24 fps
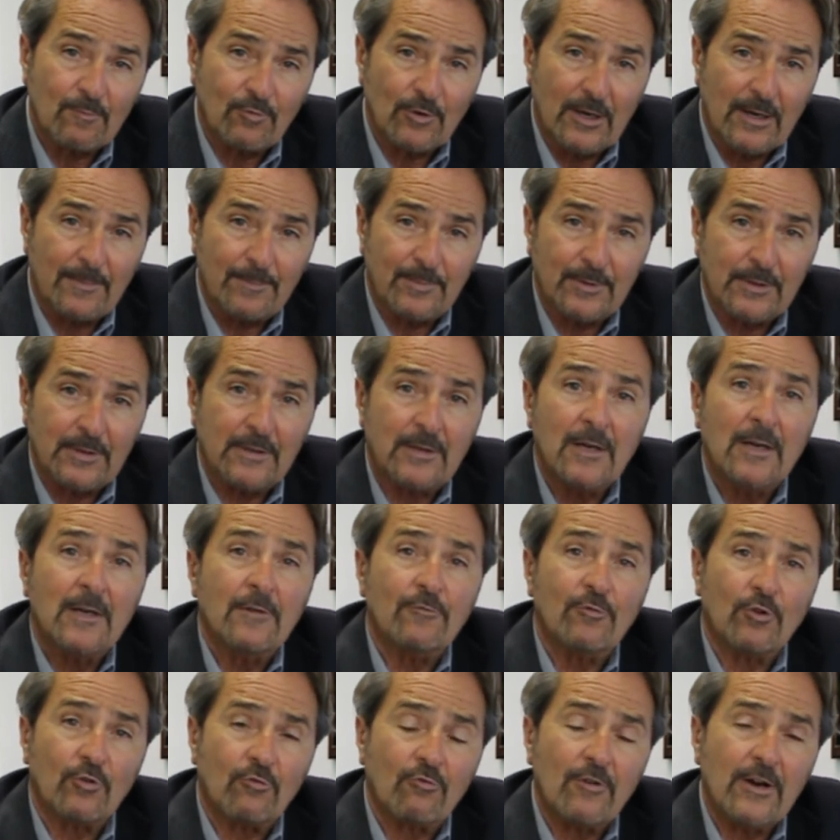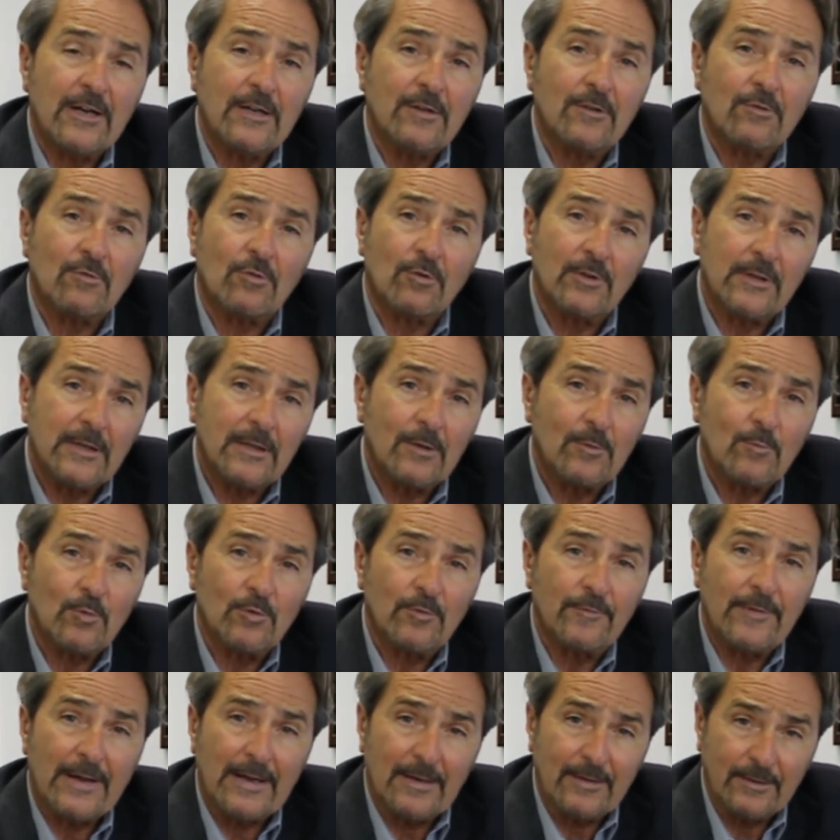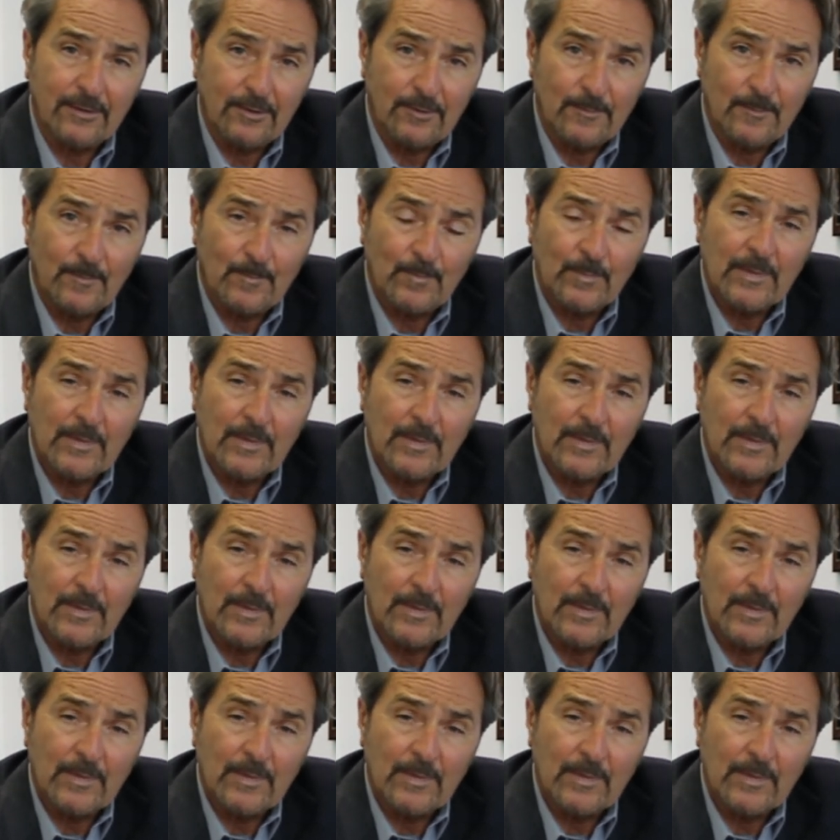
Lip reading: property for greater or equal value.